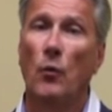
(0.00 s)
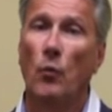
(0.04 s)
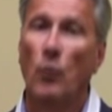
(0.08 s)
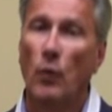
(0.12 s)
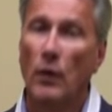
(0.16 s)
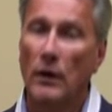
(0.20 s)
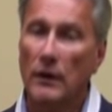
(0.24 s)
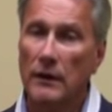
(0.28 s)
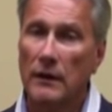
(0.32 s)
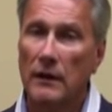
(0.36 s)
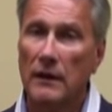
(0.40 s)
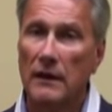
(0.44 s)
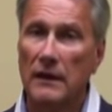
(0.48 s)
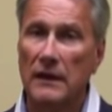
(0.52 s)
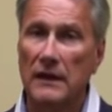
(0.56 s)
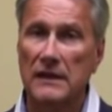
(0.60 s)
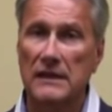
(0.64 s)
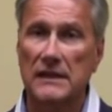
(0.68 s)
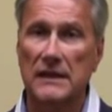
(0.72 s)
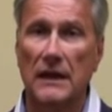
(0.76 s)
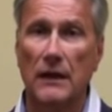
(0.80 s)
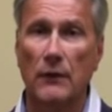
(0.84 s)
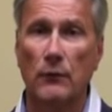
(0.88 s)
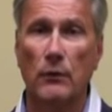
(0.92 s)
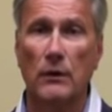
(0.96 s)
One of the
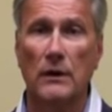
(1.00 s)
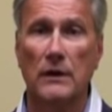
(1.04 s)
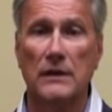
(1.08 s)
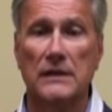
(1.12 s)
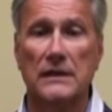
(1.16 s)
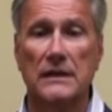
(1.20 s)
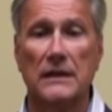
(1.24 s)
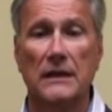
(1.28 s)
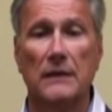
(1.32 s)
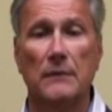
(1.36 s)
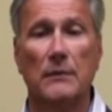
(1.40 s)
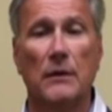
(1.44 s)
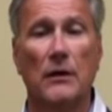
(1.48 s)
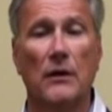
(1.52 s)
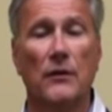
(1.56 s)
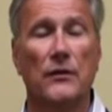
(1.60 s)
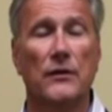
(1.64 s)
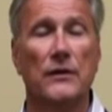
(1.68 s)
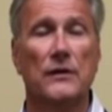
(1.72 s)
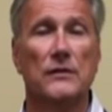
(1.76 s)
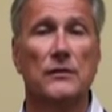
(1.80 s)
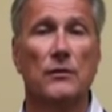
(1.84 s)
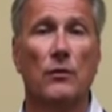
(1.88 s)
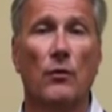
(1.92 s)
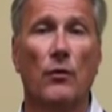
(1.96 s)
things that I want to say about
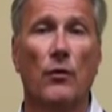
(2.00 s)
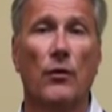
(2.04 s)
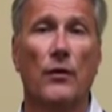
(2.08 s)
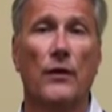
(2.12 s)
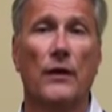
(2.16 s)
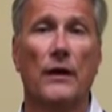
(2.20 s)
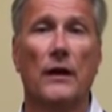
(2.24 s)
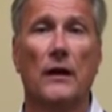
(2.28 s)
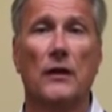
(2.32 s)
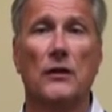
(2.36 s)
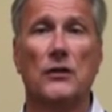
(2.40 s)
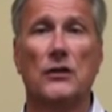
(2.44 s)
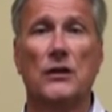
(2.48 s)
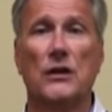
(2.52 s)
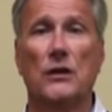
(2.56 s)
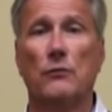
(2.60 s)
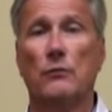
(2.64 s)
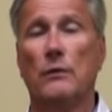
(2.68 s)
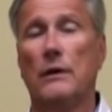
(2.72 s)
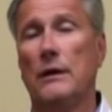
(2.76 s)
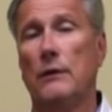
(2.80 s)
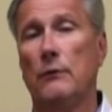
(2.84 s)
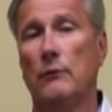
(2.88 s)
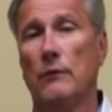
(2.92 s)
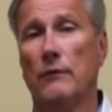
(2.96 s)
this whole thing on
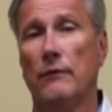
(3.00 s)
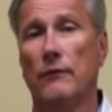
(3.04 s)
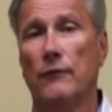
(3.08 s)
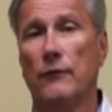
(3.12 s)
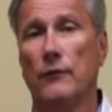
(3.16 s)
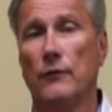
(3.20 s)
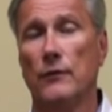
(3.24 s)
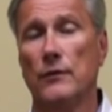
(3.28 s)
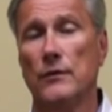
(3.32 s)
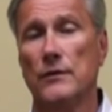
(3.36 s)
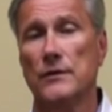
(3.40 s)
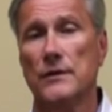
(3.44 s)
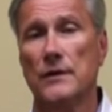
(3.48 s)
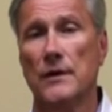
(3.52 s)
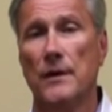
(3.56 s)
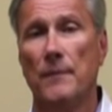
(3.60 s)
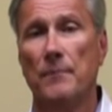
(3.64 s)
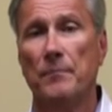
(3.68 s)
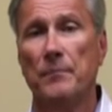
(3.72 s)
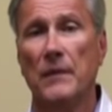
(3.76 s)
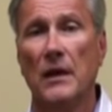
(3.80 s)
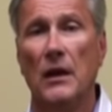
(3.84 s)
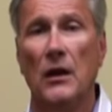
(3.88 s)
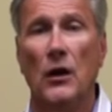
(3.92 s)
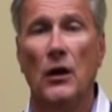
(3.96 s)
generating referrals,
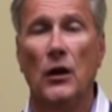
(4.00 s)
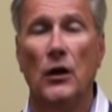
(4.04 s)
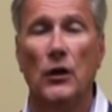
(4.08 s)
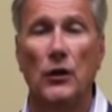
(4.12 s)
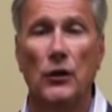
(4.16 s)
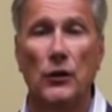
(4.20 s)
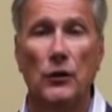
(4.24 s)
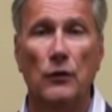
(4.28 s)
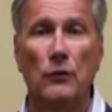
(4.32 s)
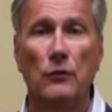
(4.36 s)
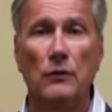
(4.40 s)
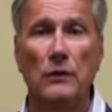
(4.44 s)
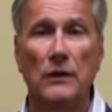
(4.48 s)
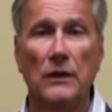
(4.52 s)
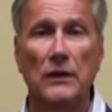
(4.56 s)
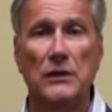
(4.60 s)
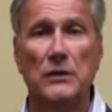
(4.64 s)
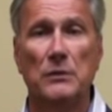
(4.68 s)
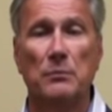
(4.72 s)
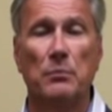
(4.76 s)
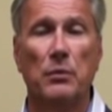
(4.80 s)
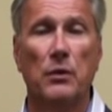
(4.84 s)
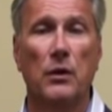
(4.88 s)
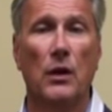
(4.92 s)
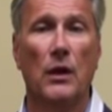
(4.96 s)
you need
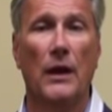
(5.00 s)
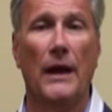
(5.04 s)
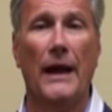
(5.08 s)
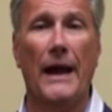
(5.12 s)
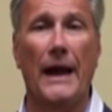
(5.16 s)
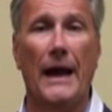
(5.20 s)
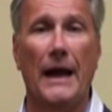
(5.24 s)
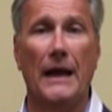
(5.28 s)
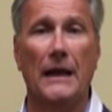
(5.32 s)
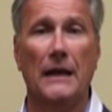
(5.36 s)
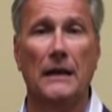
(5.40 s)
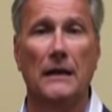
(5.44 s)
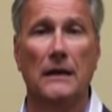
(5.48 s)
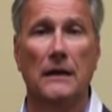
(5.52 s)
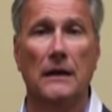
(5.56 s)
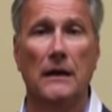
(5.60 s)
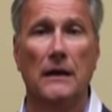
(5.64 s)
to plan